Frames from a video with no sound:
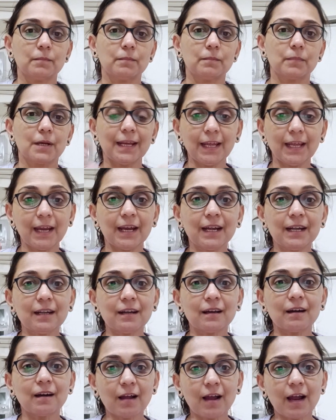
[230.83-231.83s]
create
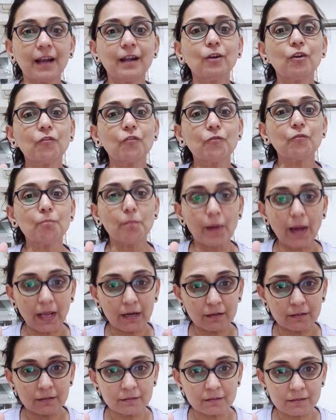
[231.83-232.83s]
a kind of
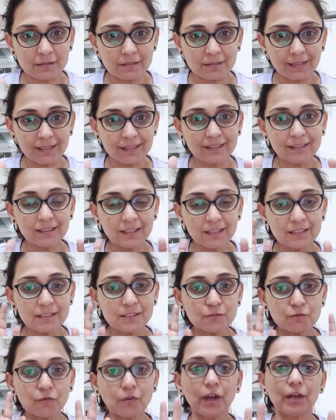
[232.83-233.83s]
balance in
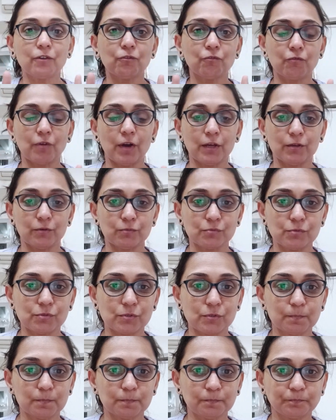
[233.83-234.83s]
these five
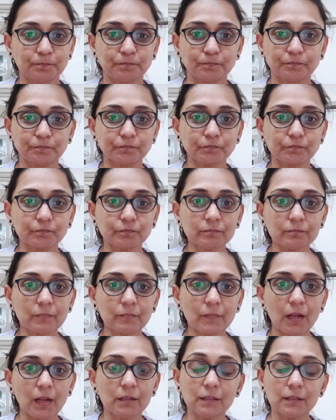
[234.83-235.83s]
vayus.
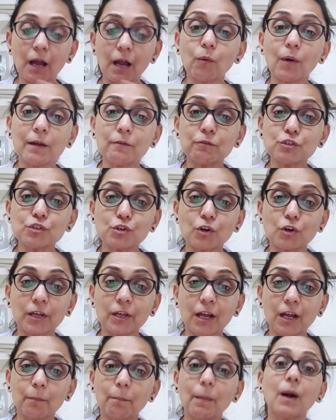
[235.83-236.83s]
Now I was
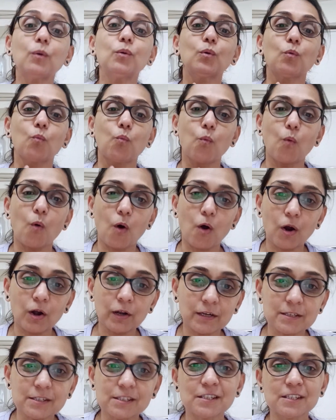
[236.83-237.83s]
talking about
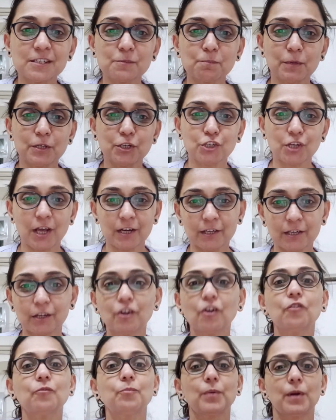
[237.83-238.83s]
what is the speciality
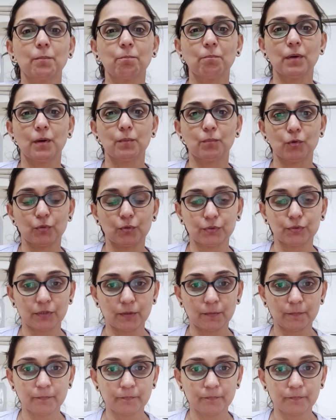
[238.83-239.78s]
of Brahma Muhurta.